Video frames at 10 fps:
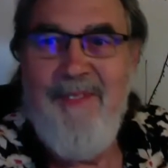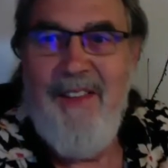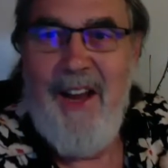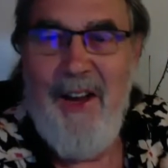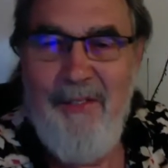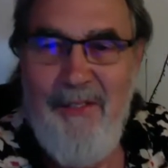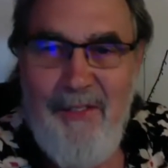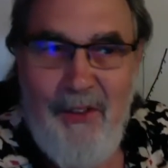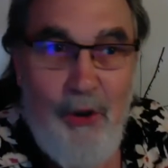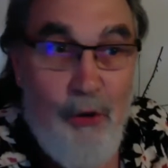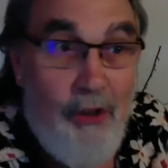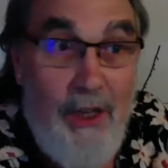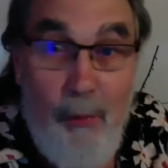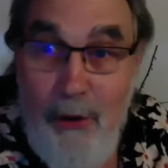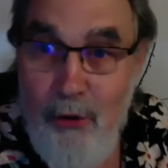to use
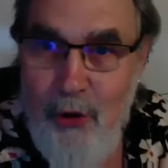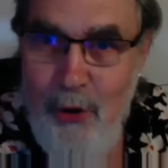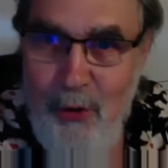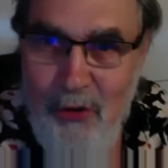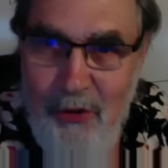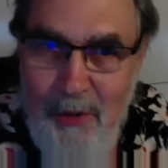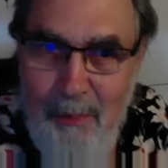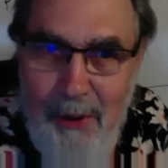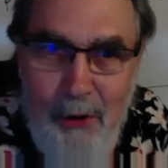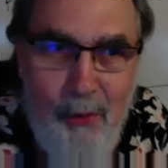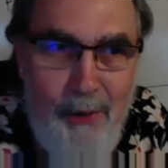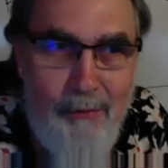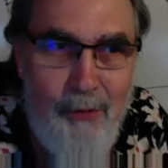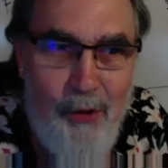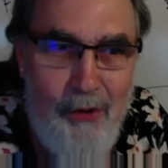any way you choose. Pick your
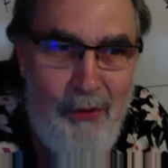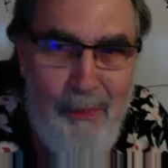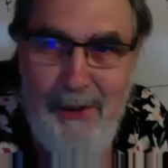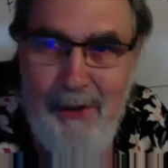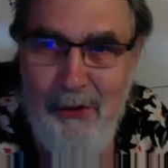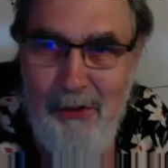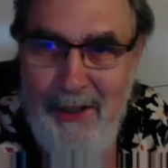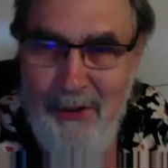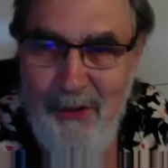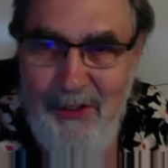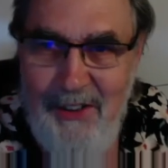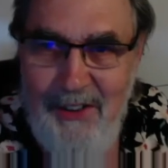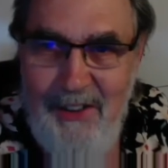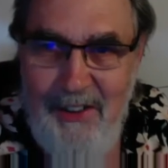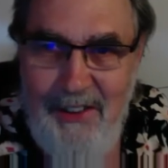reinforcer, pick your schedule.
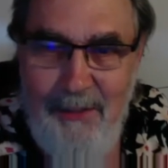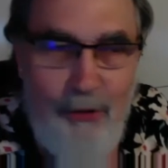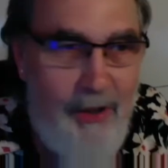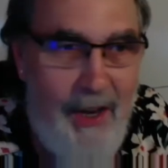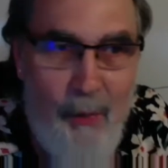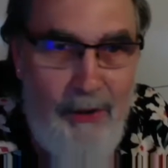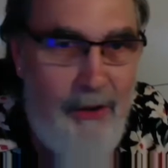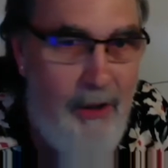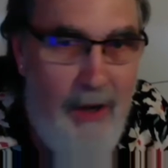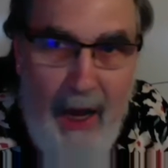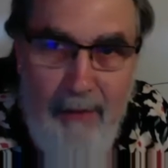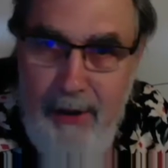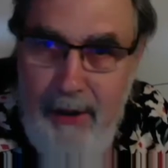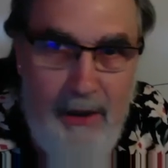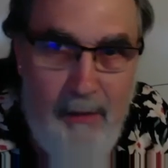If you can't wait to dive
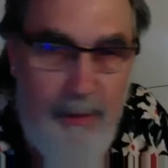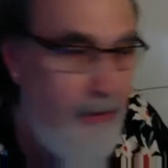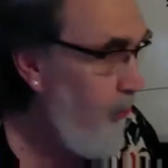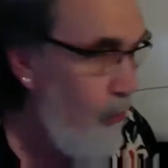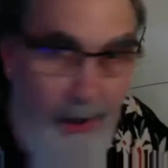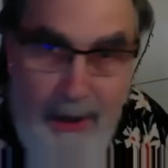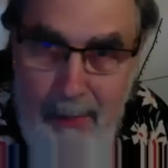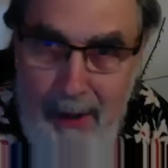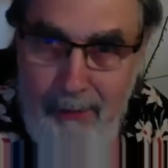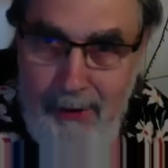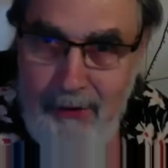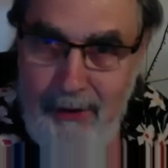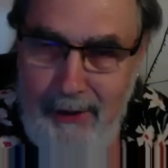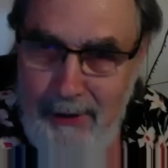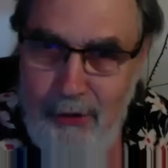in and get busy reading about this,
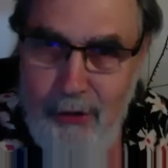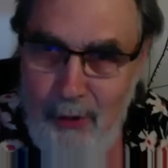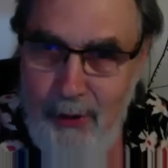because I got you so